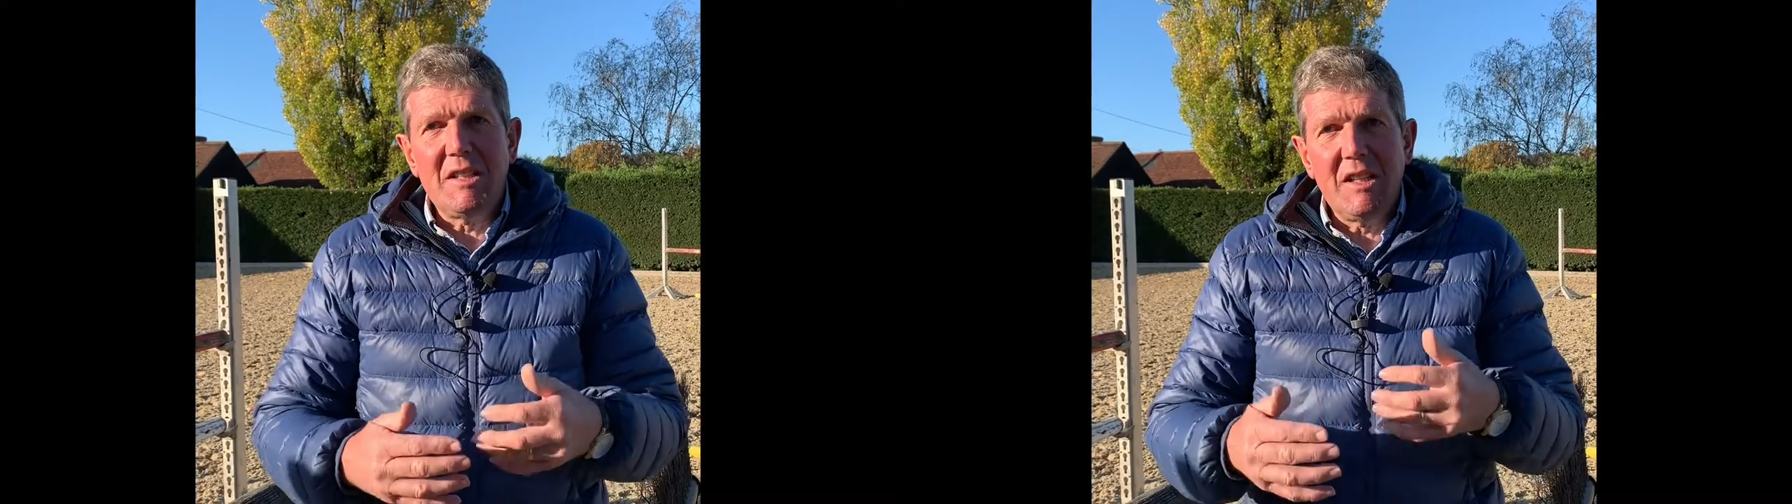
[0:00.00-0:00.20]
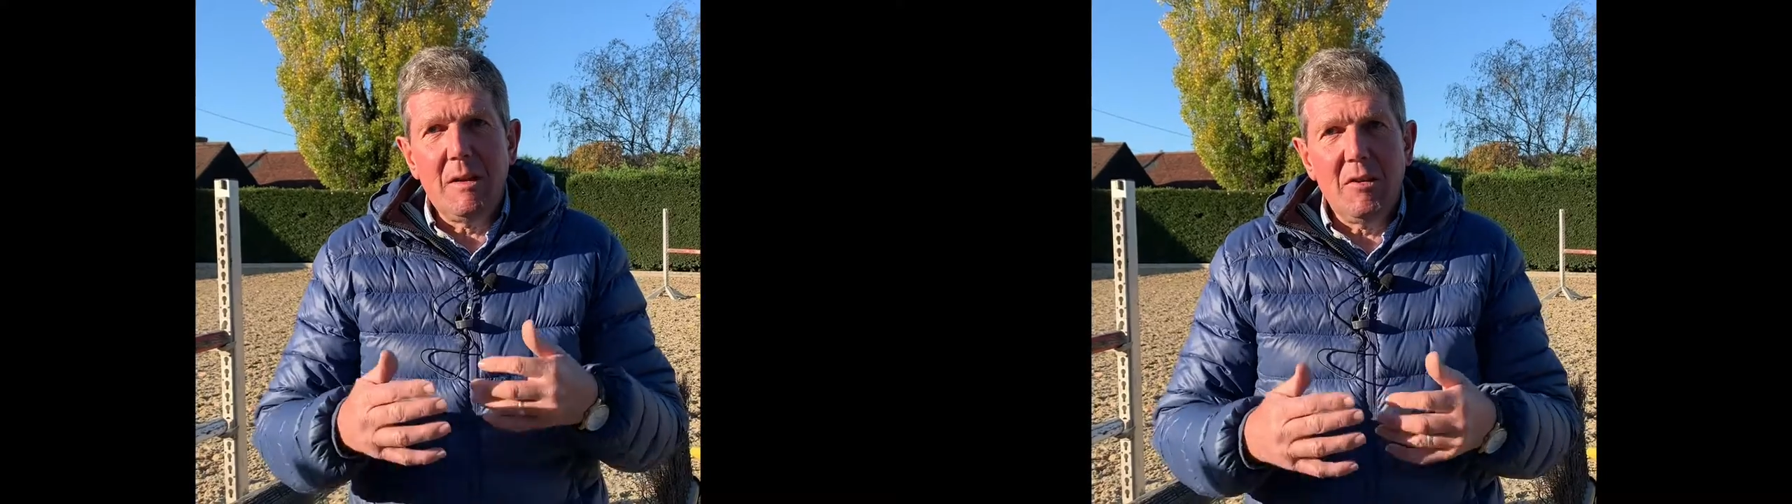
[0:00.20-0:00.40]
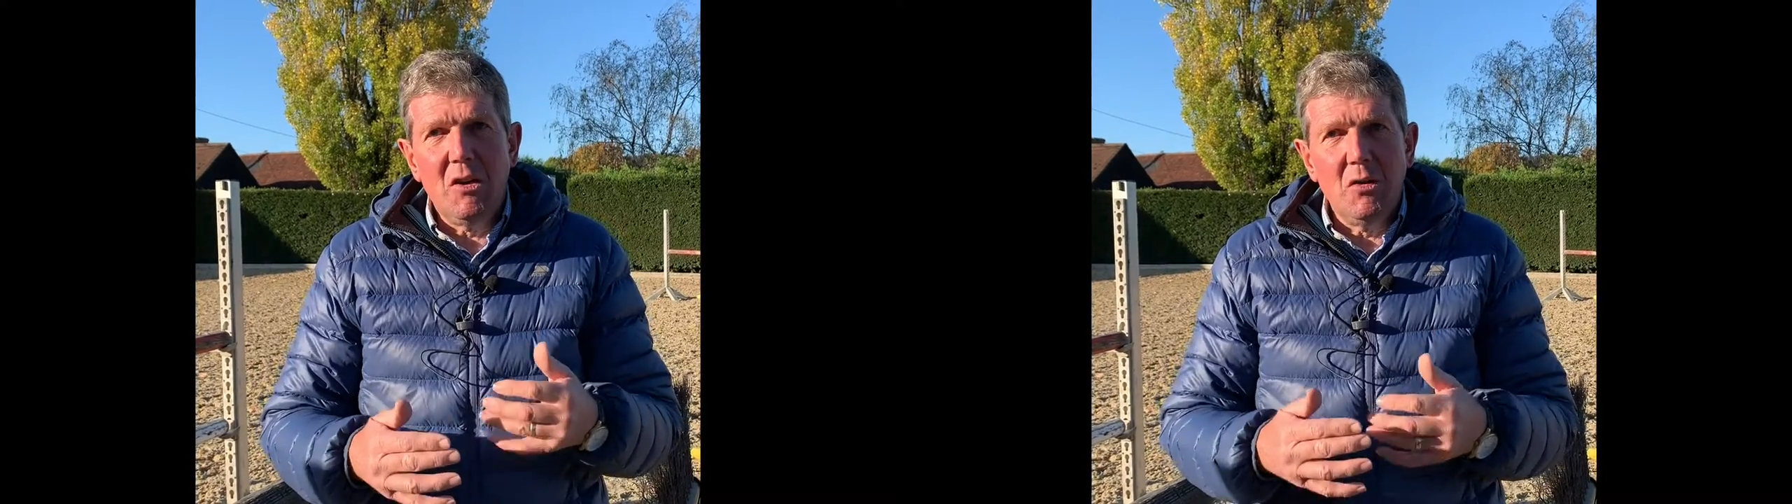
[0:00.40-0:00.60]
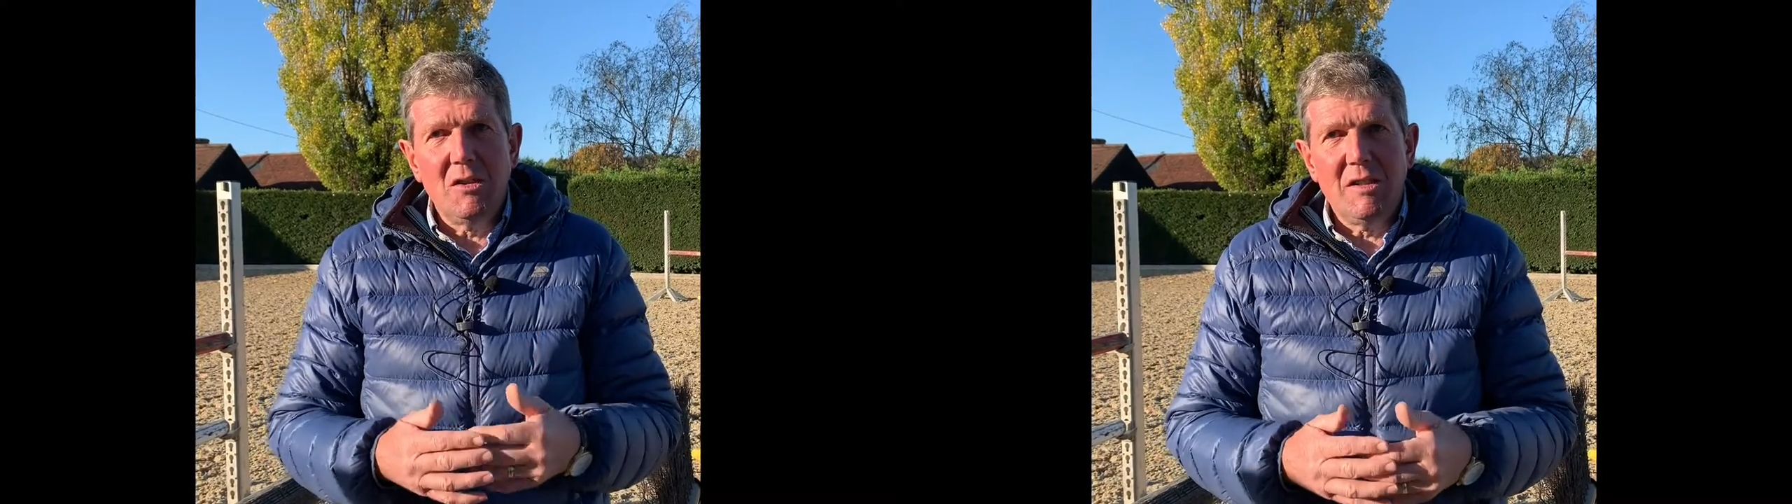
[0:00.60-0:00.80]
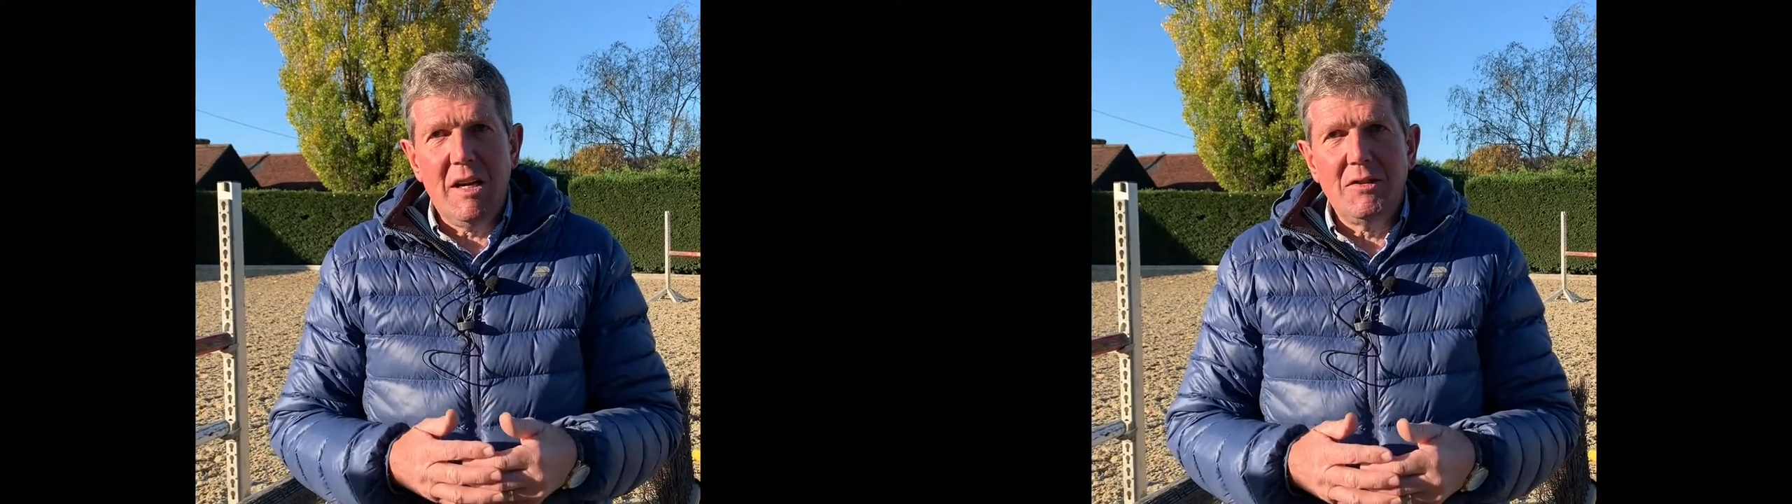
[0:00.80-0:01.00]
keep their
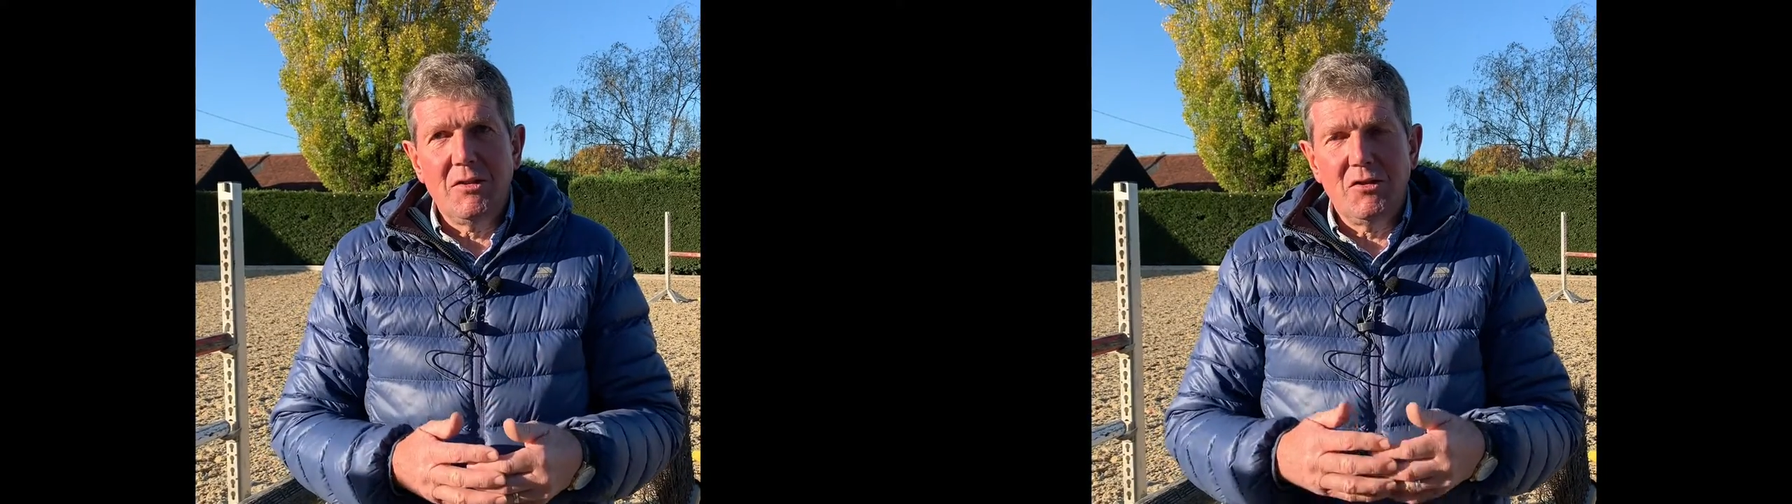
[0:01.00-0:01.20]
horses out of